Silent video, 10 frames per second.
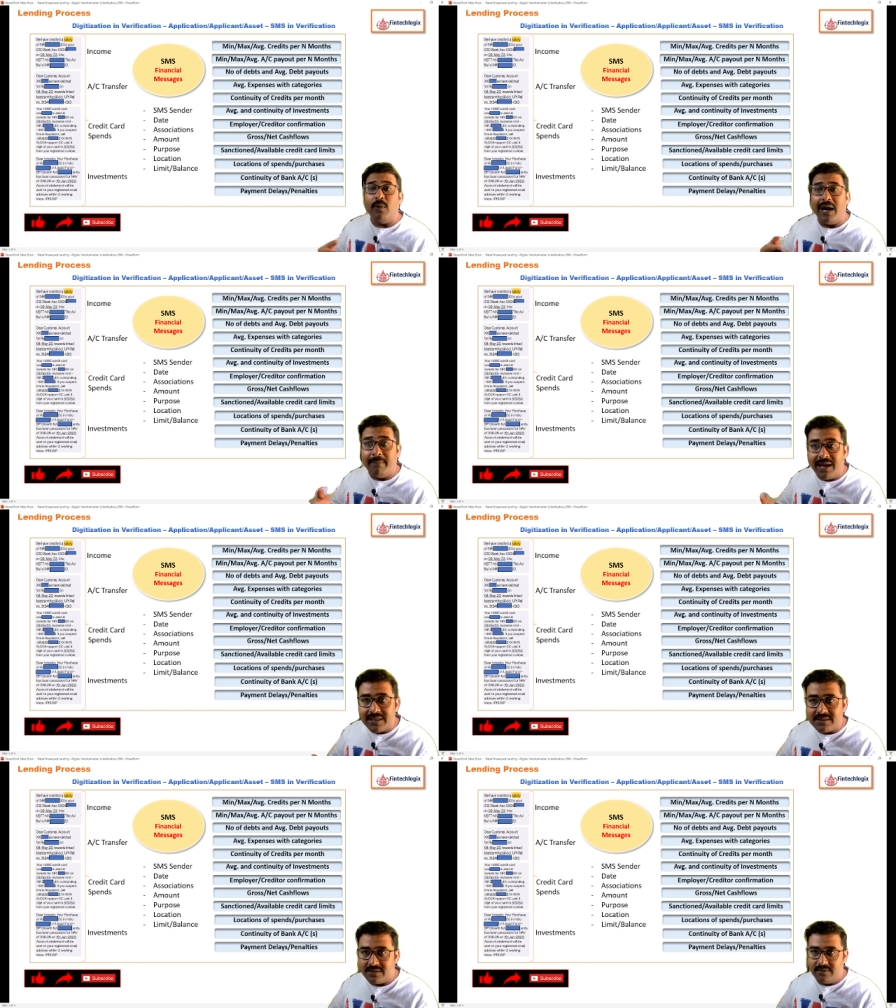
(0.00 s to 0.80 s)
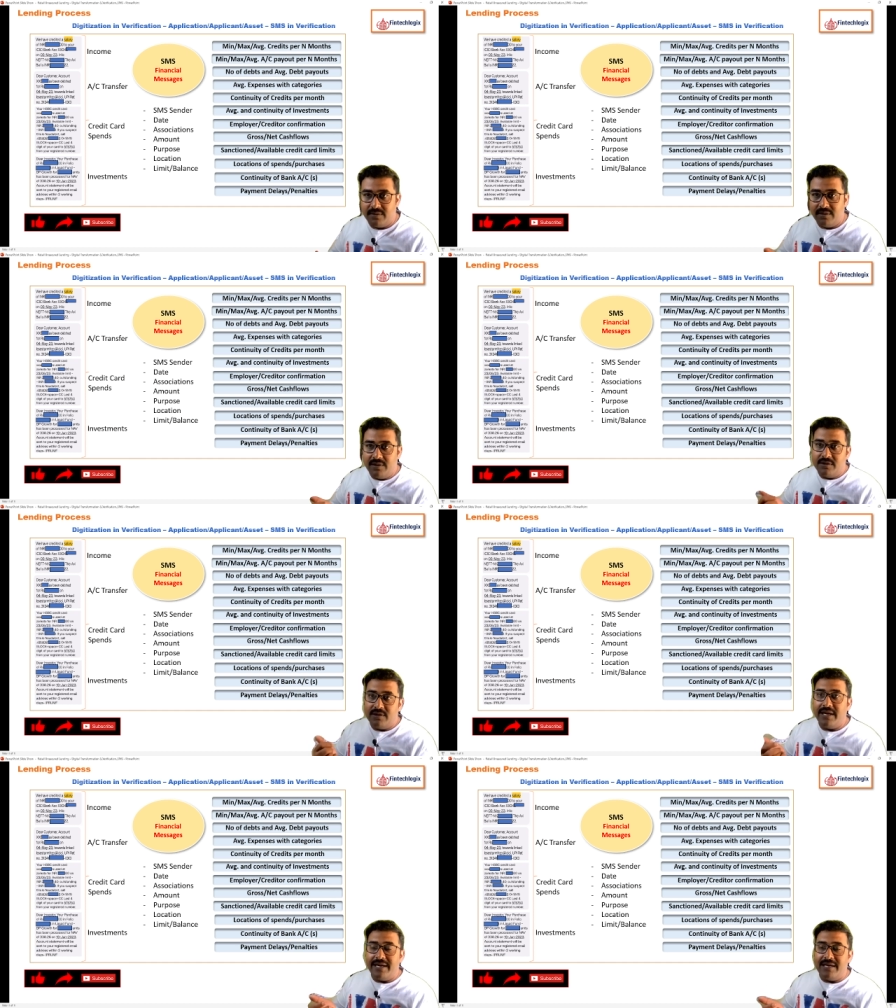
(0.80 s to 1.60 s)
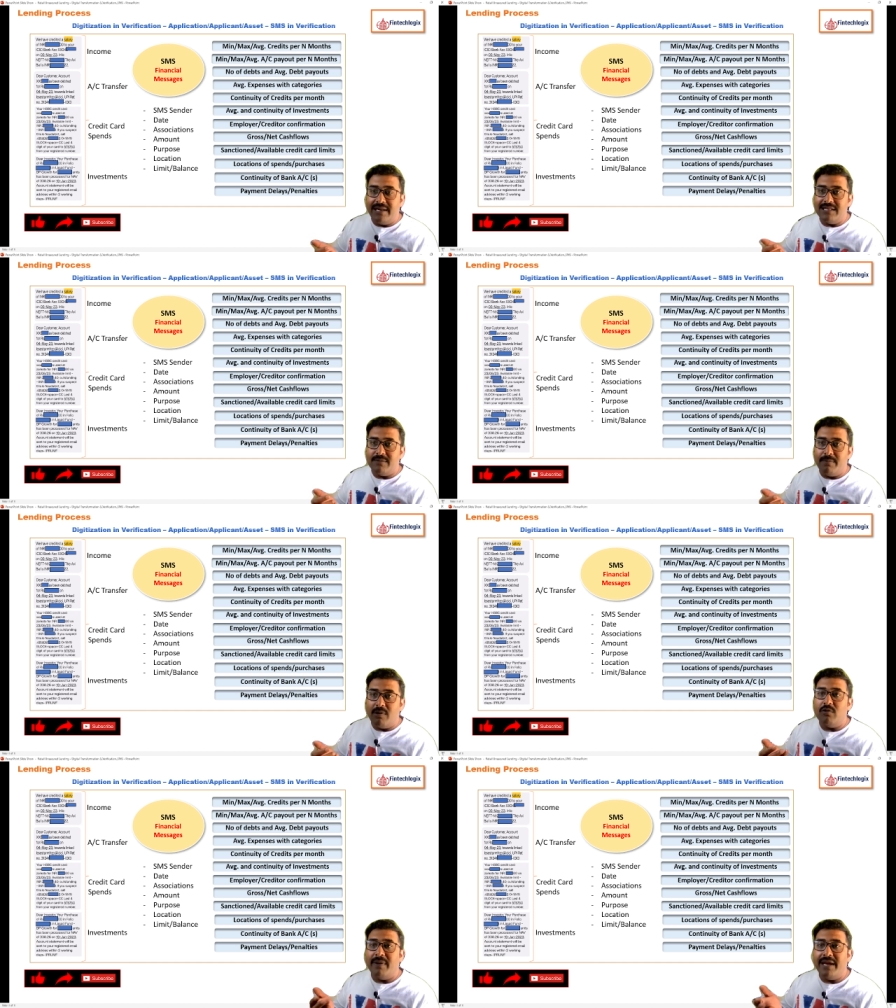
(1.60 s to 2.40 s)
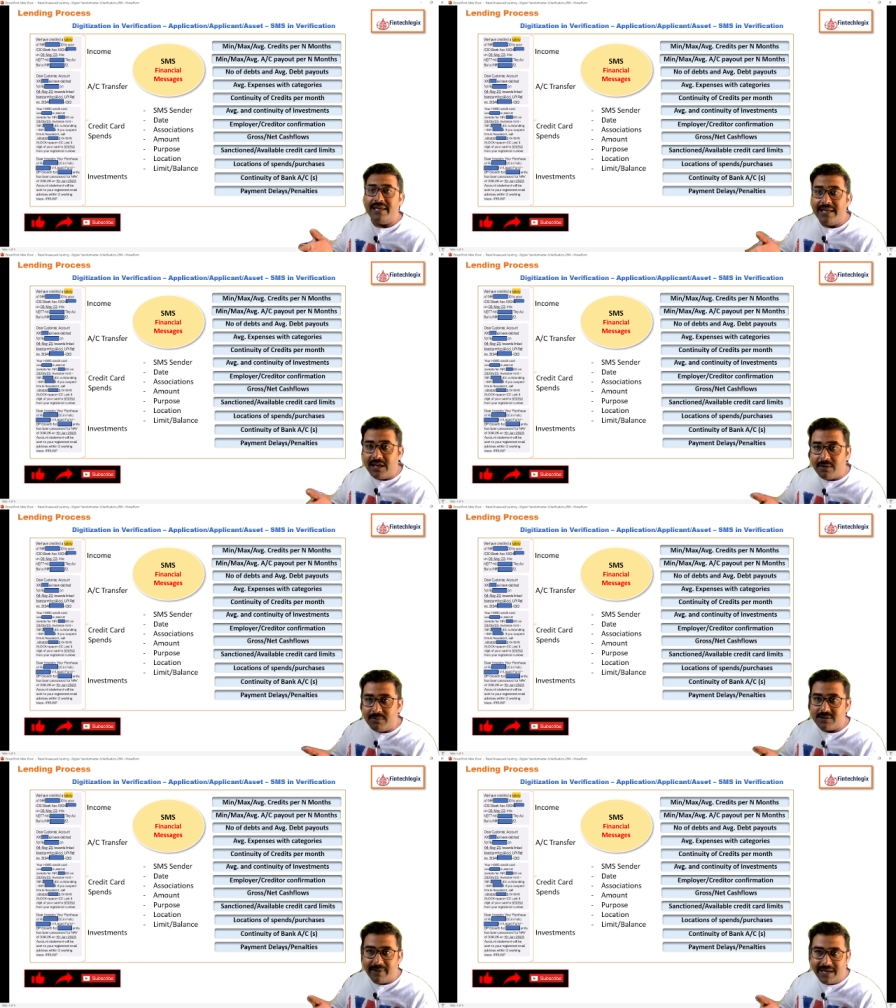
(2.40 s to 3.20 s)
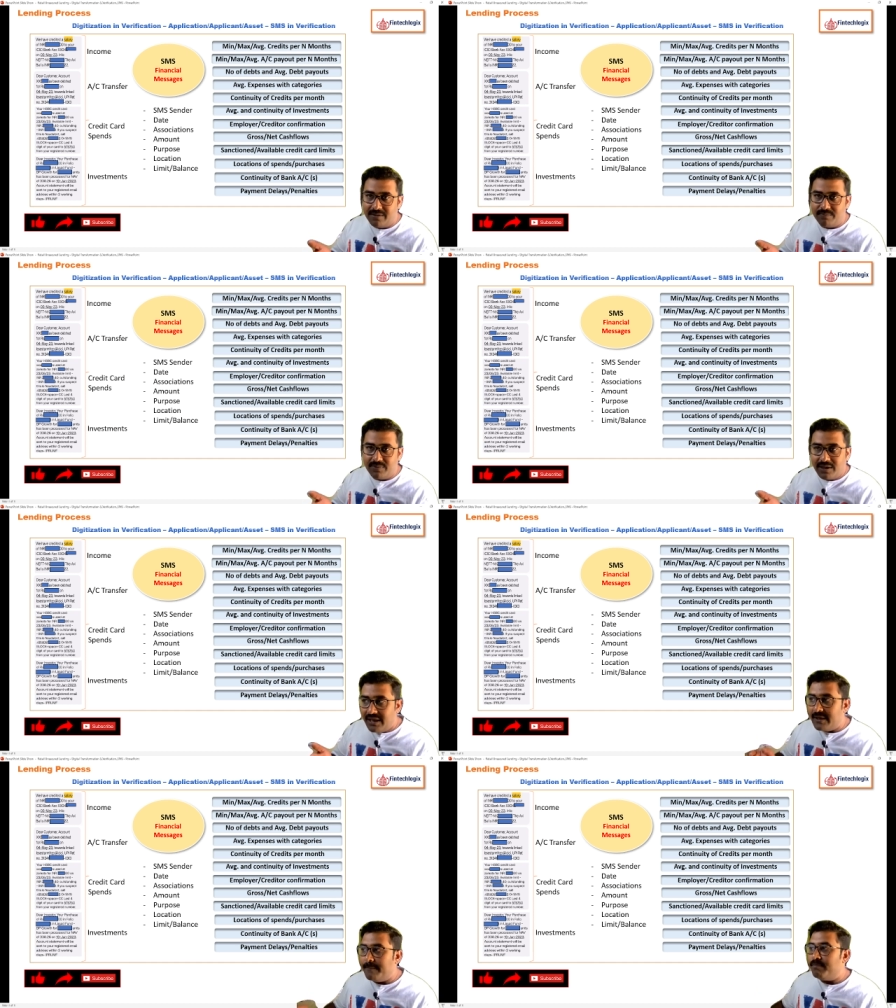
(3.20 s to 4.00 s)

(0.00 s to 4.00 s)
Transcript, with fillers: Amazon, then it tells about my e-commerce pattern, correct?